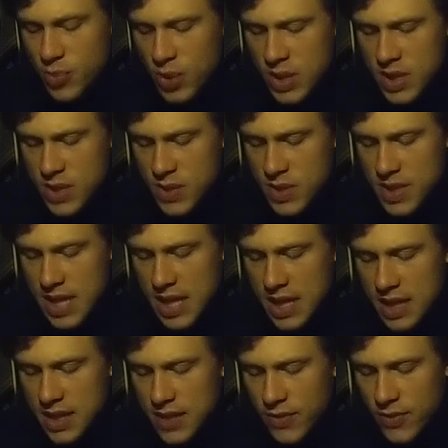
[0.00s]
prince was
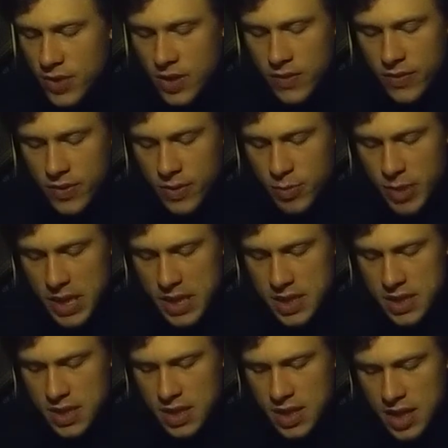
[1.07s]
standing at the foot of her bed
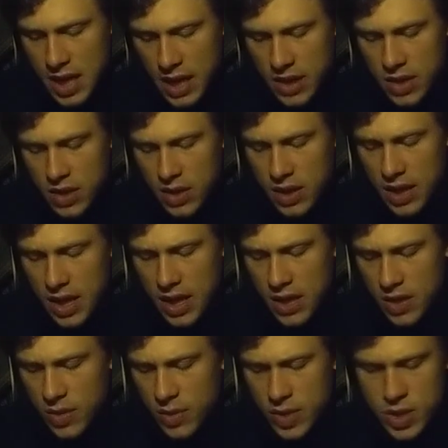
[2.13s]
and looking at
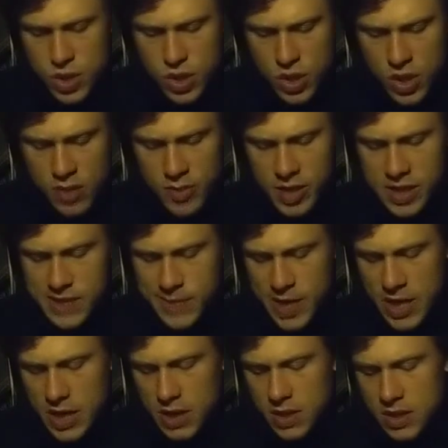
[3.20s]
her with a charming
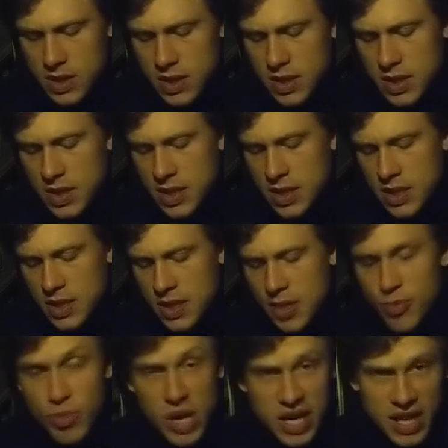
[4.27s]
smile,
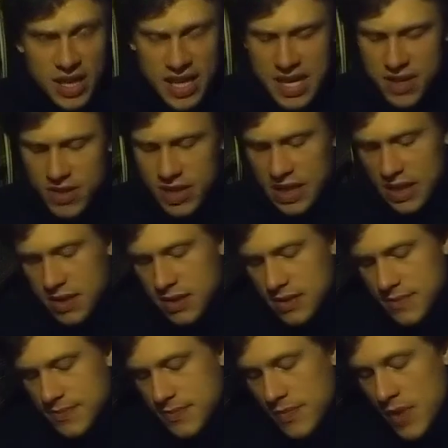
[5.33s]
breaking and entering.
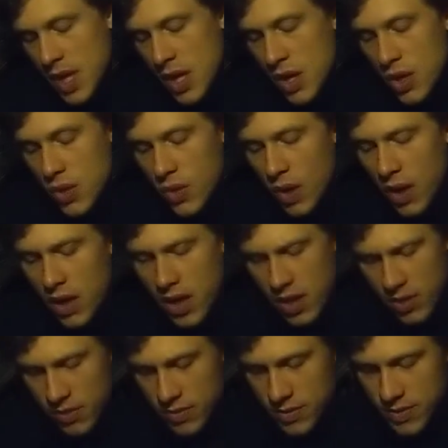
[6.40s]
"Who are
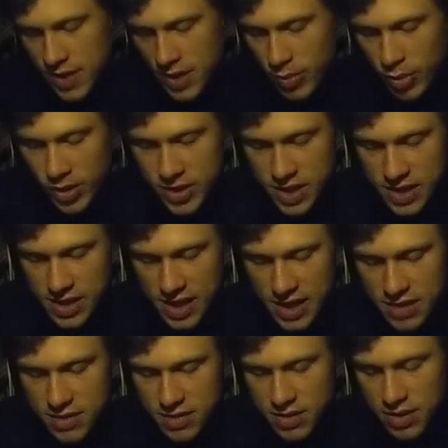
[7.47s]
you?" the princess
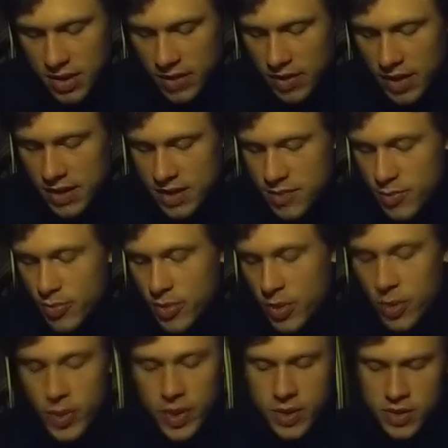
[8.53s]
asked, looking around in
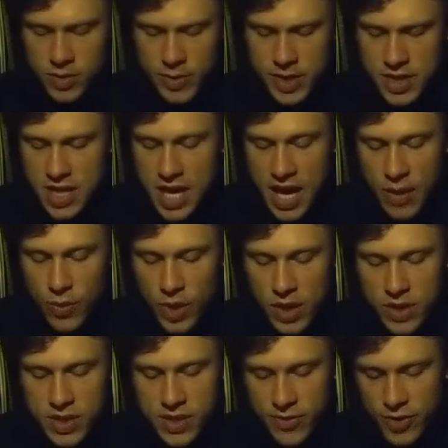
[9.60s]
bewilderment. "And
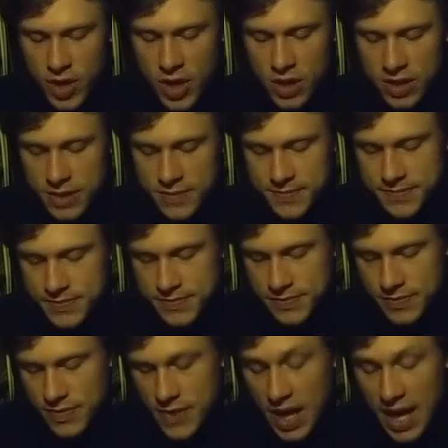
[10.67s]
where is the frog?"
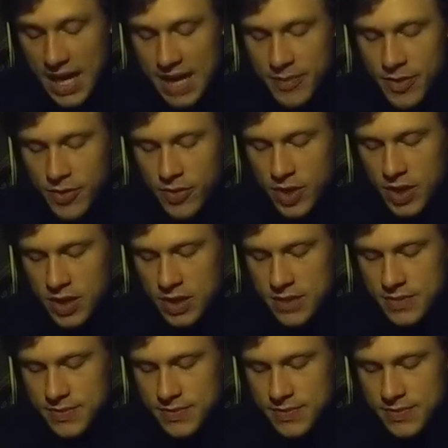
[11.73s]
"I am the frog,"